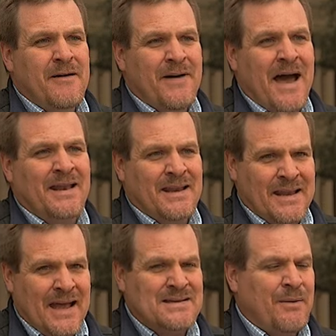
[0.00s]
if I had to
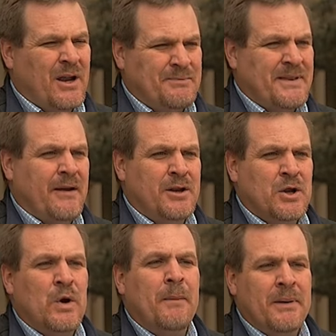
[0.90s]
guess, I would expect that to
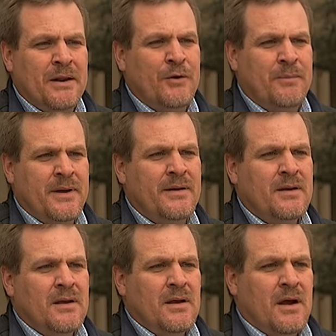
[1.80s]
go up a little bit
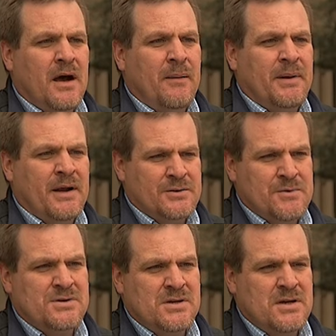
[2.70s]
uh, because we're
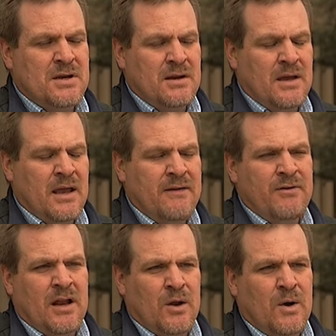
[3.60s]
seeing uh, even
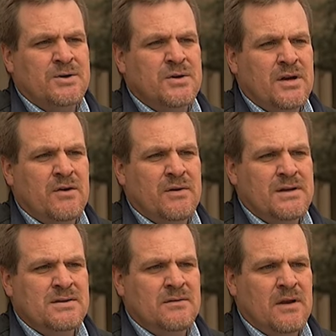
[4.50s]
a larger
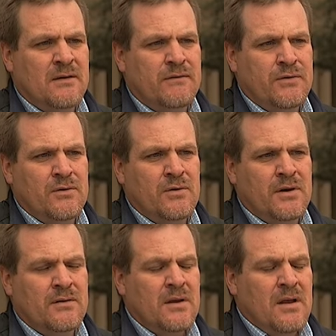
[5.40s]
increase in, in fuel
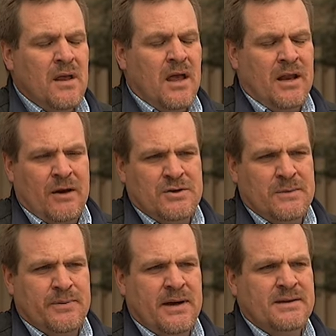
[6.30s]
and, and energy
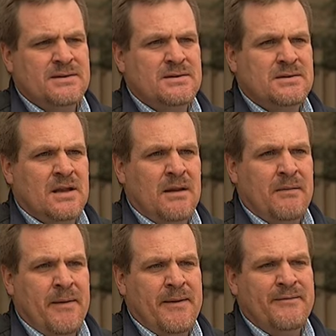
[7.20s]
prices and, and,
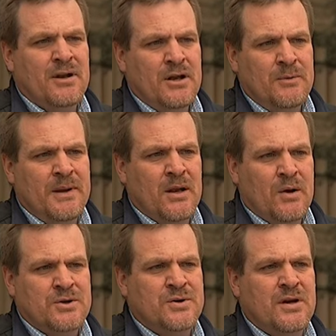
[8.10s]
maybe even a little bit
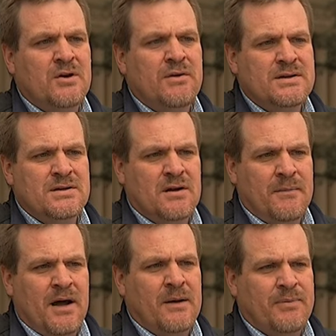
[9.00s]
larger increase in
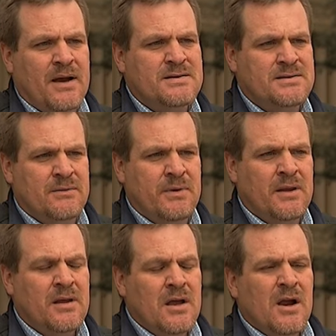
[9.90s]
commodity prices than we
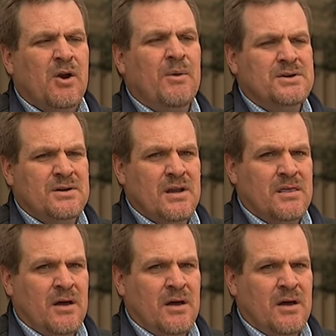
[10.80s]
originally